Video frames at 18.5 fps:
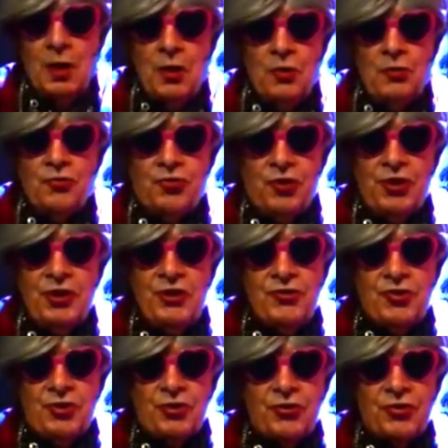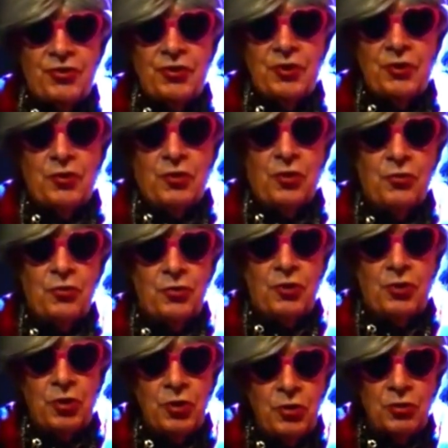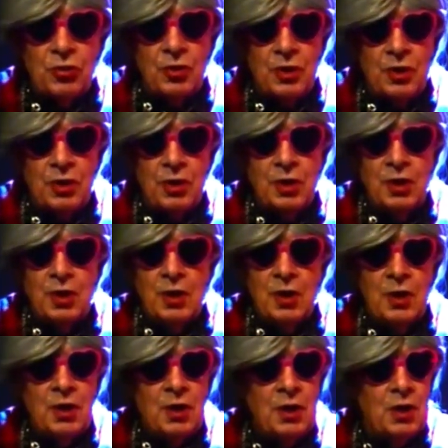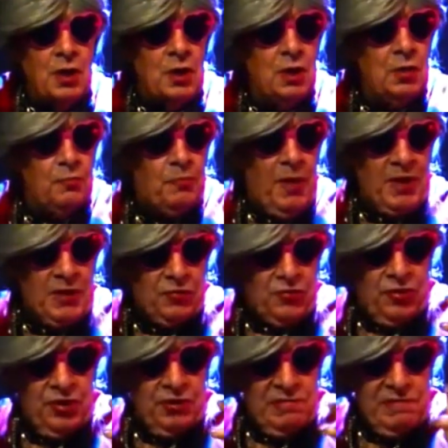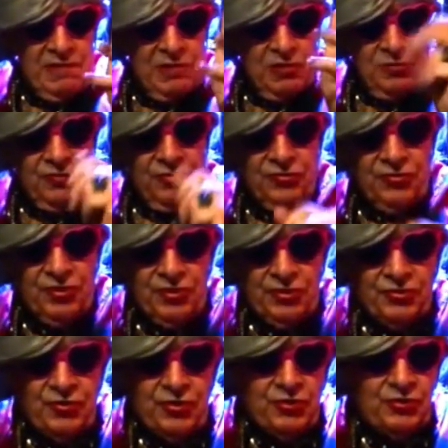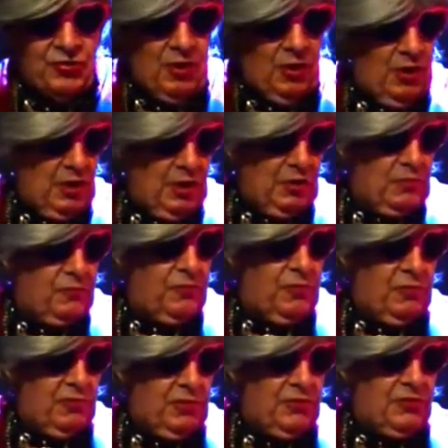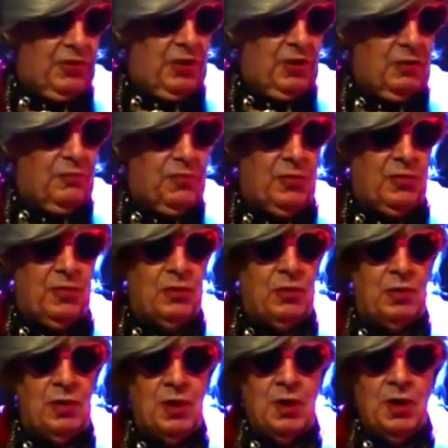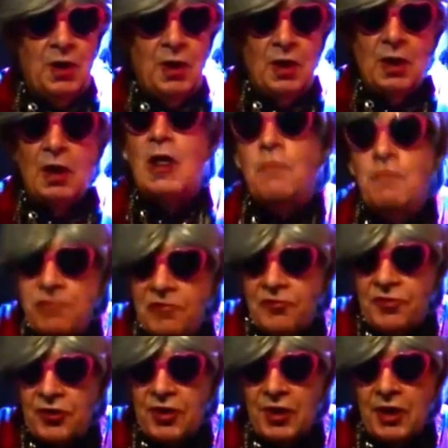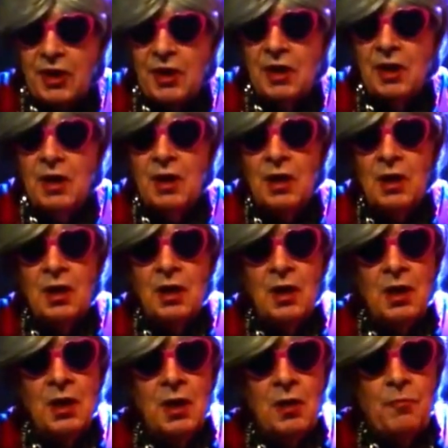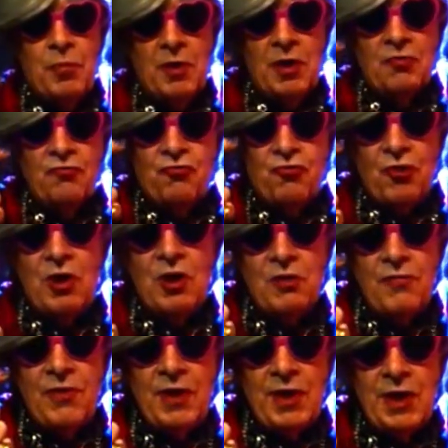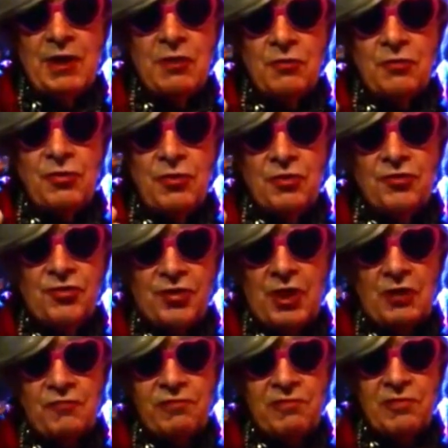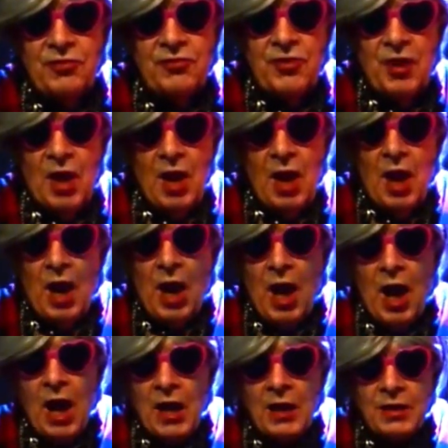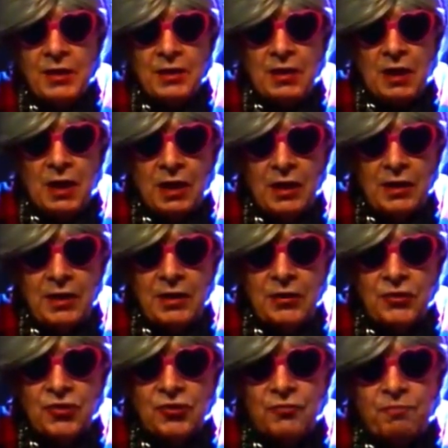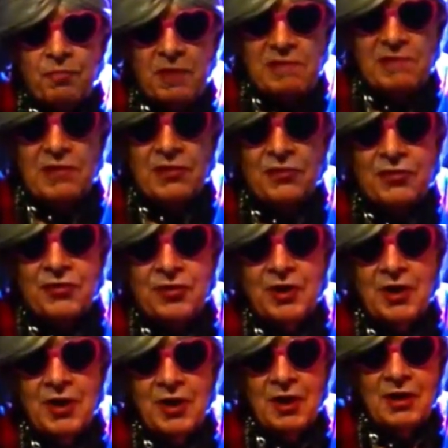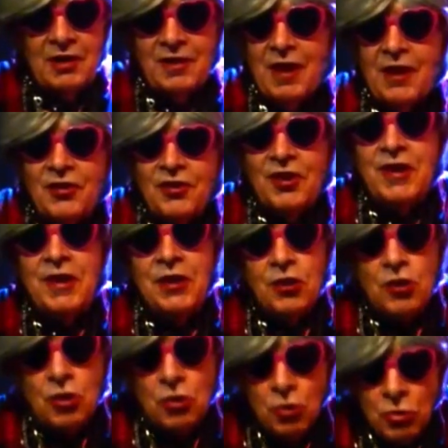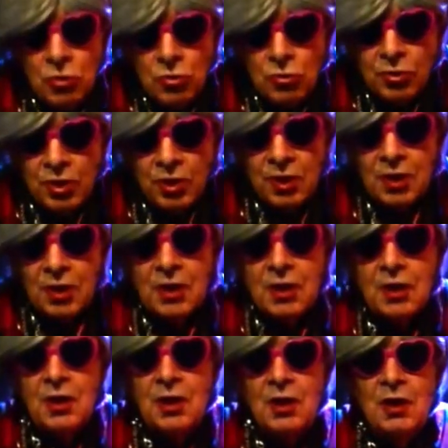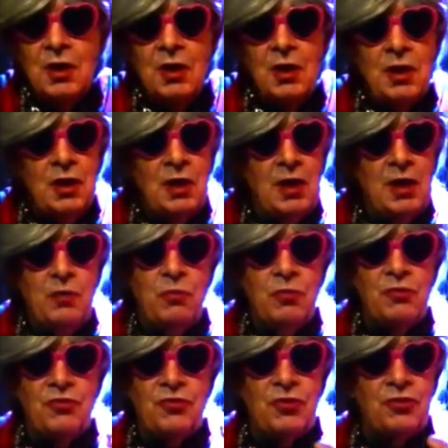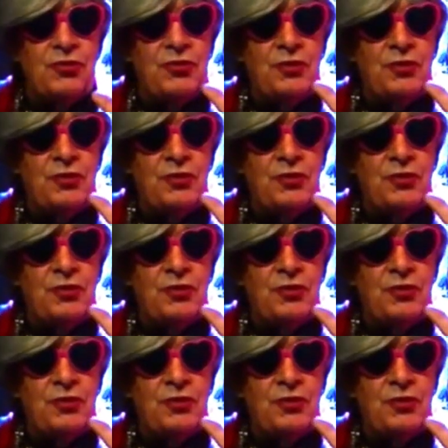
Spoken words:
Jesus could cure bacterial diseases like, for example, leprosy, by driving out the sufferer's unclean spirits. Yes, he could. He would just